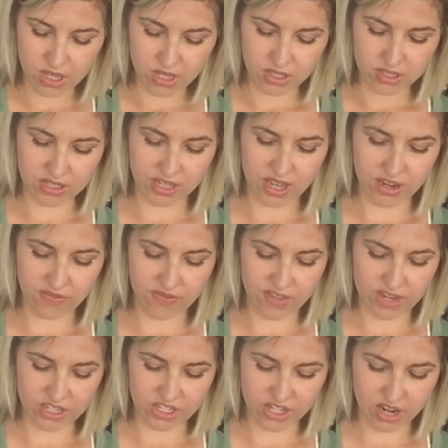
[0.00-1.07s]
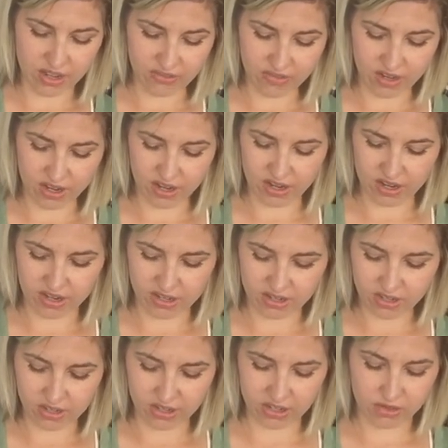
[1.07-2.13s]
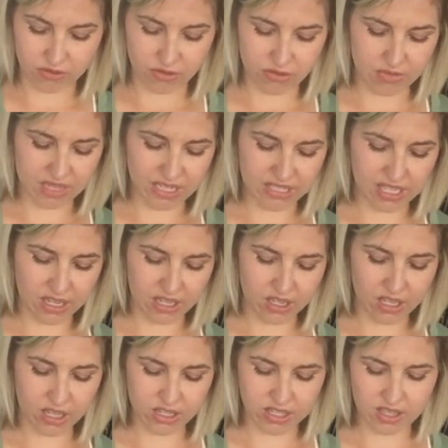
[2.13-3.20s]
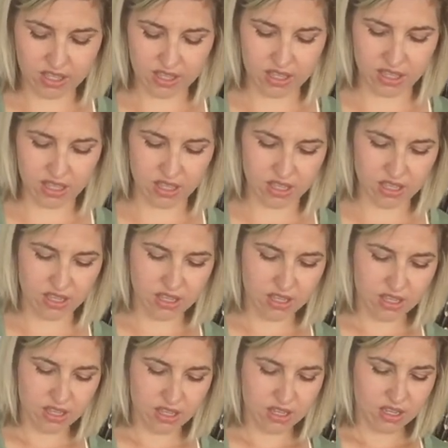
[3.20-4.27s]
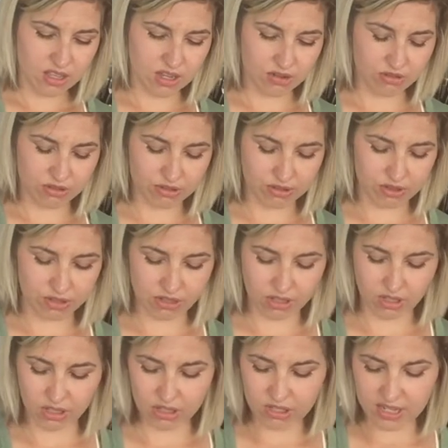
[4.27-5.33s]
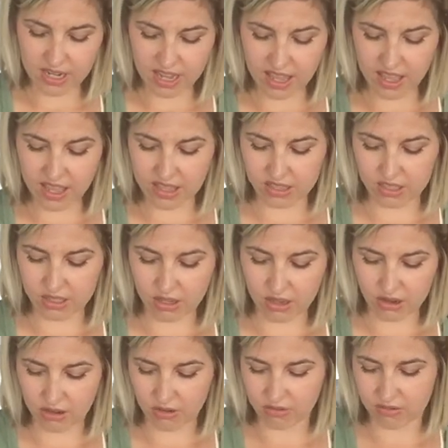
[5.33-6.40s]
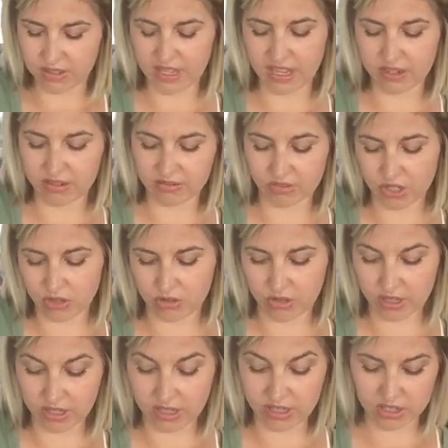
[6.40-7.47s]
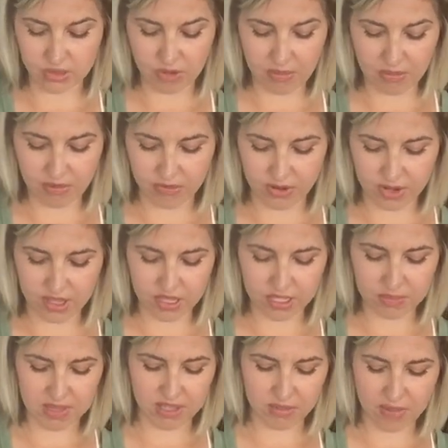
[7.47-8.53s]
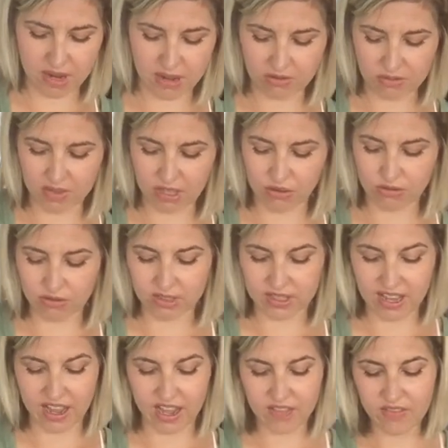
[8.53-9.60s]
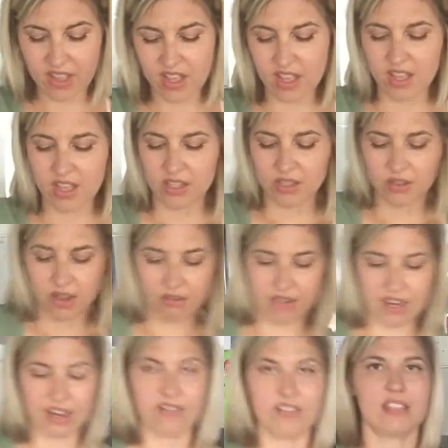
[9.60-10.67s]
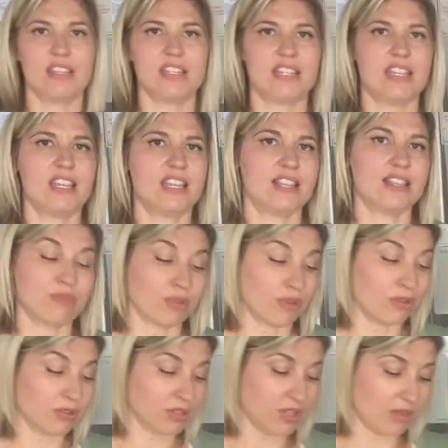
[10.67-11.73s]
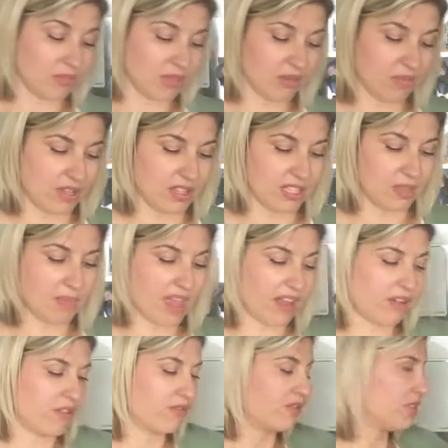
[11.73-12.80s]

to kind of finish off here and cook through, because I cooked the noodles earlier today, and so, well, not too early, just right before this, but they're probably cooled off. So I want everything to heat through. So I'm gonna bring this back over